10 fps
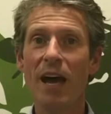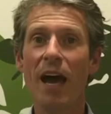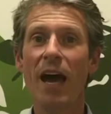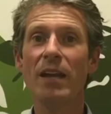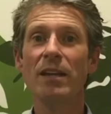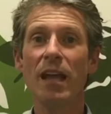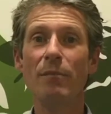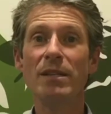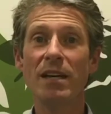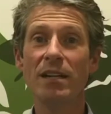and can
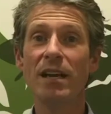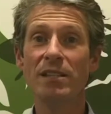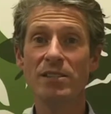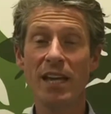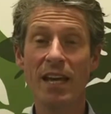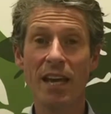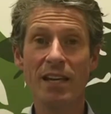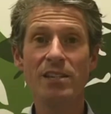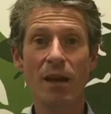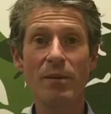be done as day
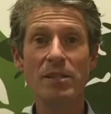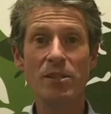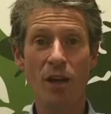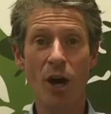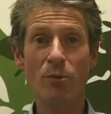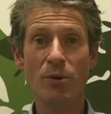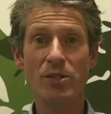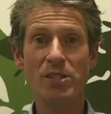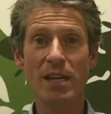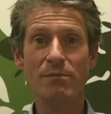case, that means home on the
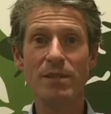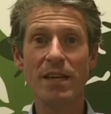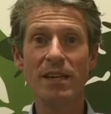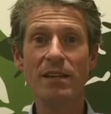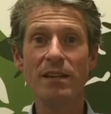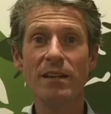same day.